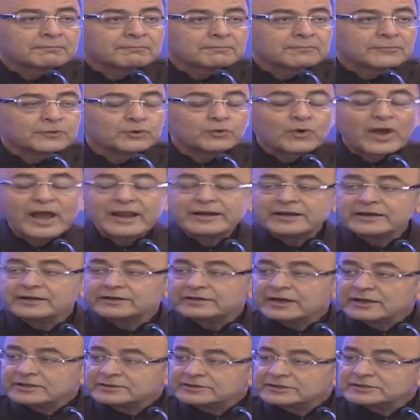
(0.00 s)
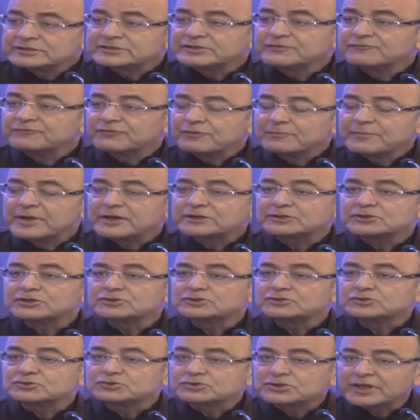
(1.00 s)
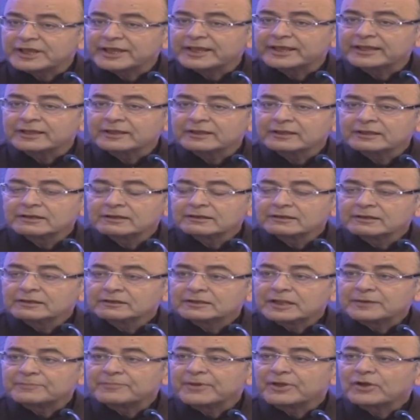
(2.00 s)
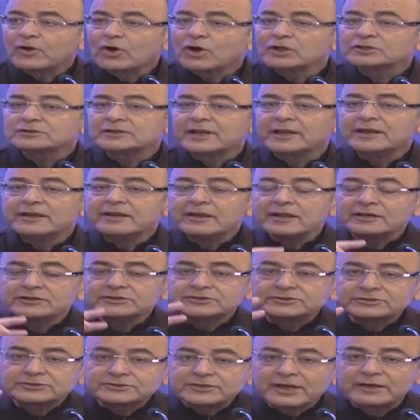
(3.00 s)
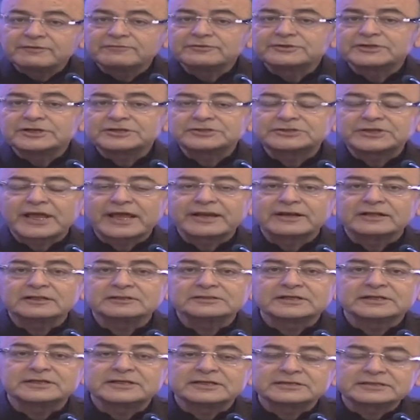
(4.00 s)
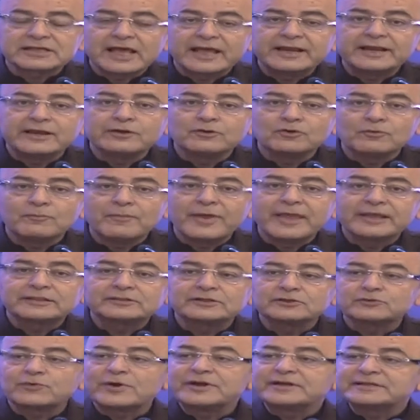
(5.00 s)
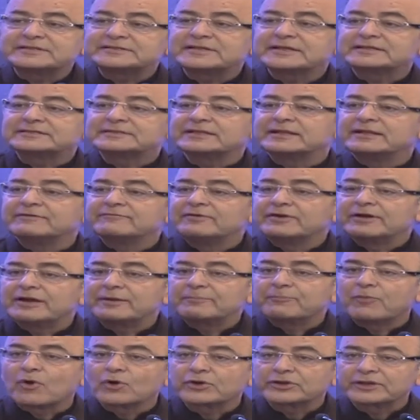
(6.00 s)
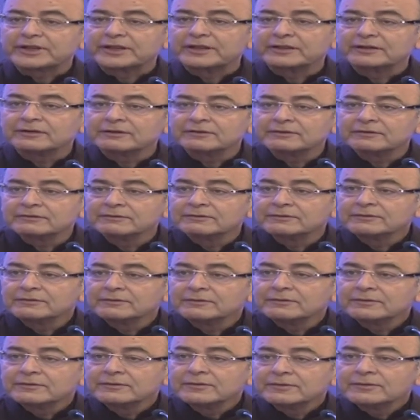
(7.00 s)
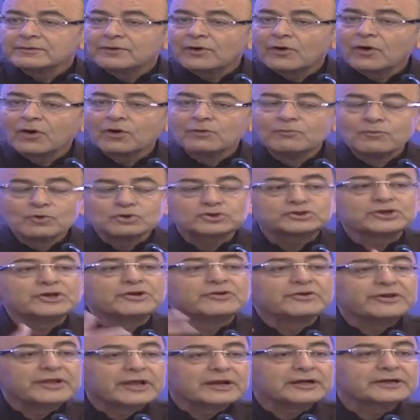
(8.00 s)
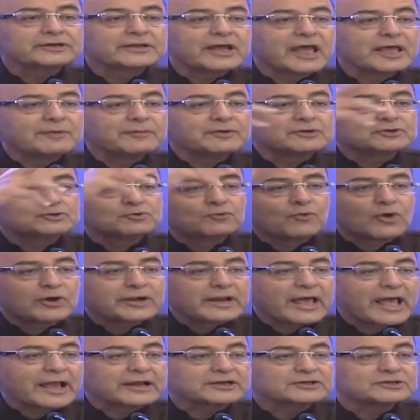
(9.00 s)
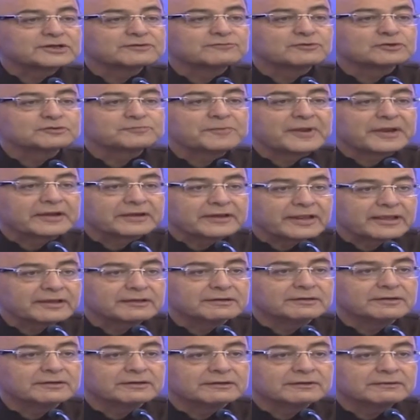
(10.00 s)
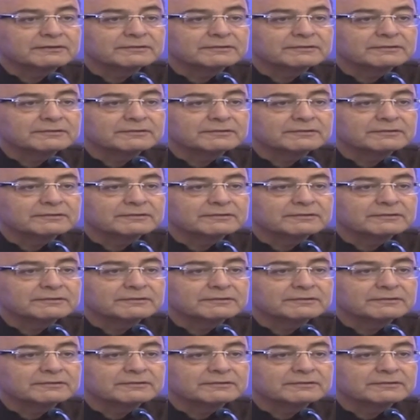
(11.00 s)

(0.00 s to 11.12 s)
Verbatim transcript: You had intelligence information to say that because Indian television channels had decided to make the 26-11 reporting almost in real time as to what action was being taken,